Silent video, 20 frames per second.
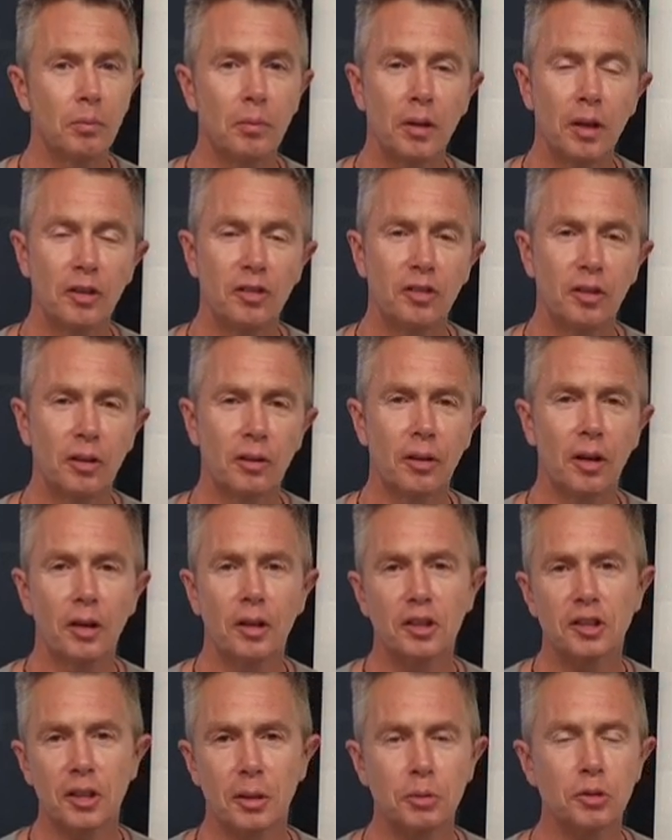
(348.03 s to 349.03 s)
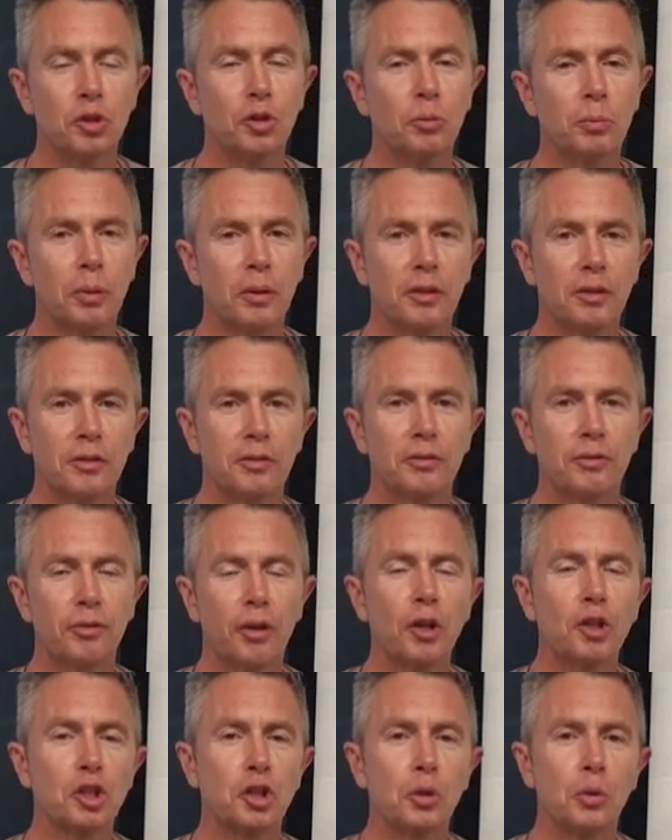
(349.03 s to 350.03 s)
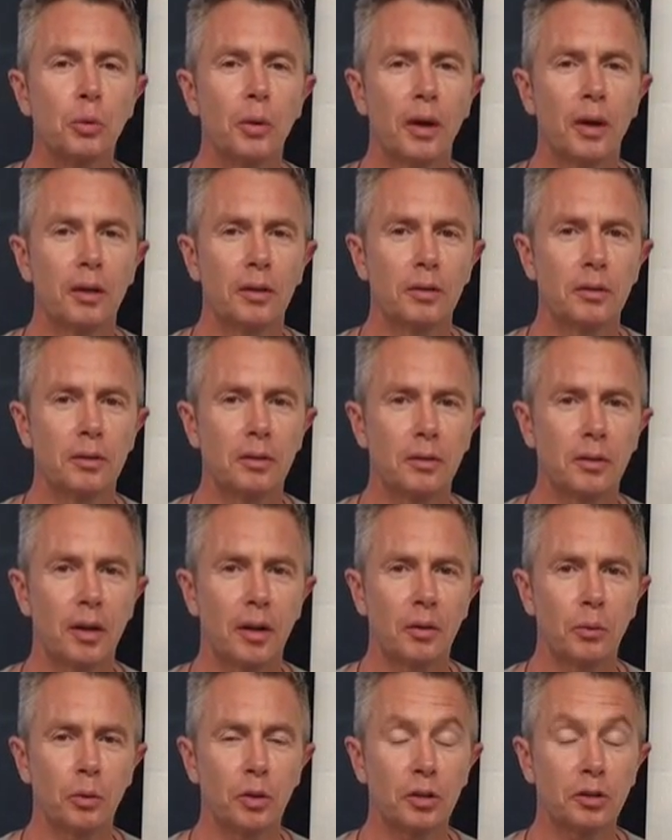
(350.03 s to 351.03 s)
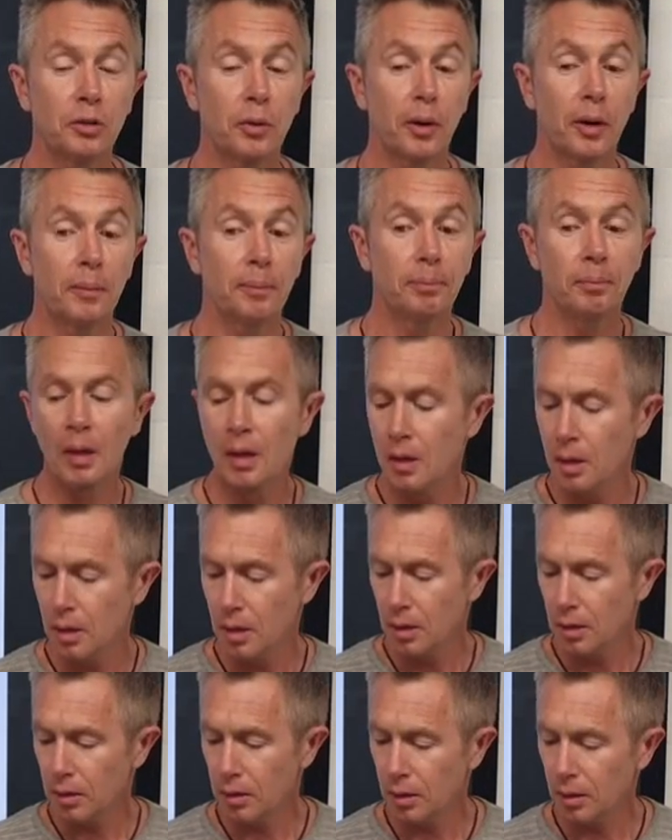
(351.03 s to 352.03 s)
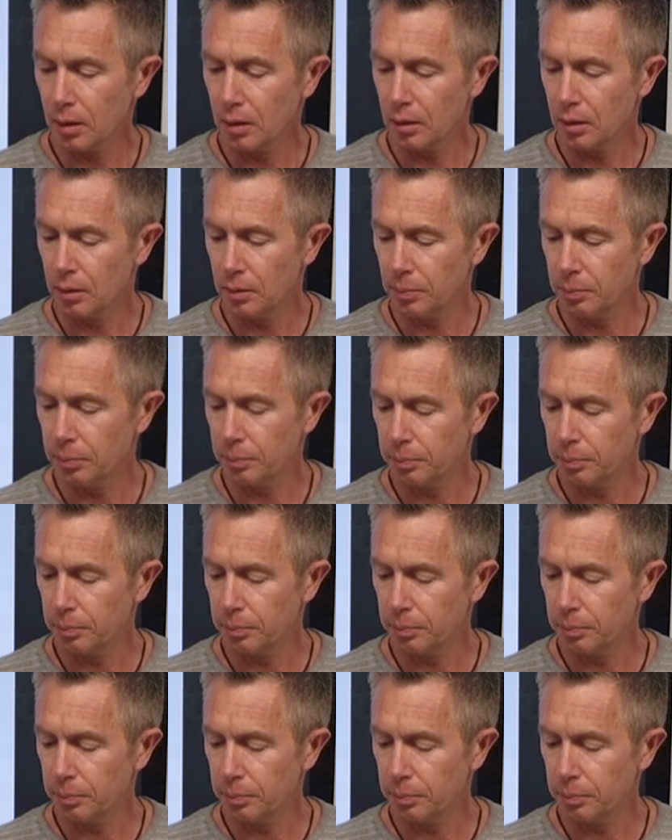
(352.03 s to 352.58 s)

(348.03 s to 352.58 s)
it's unexceptional, but it's functional and works great. The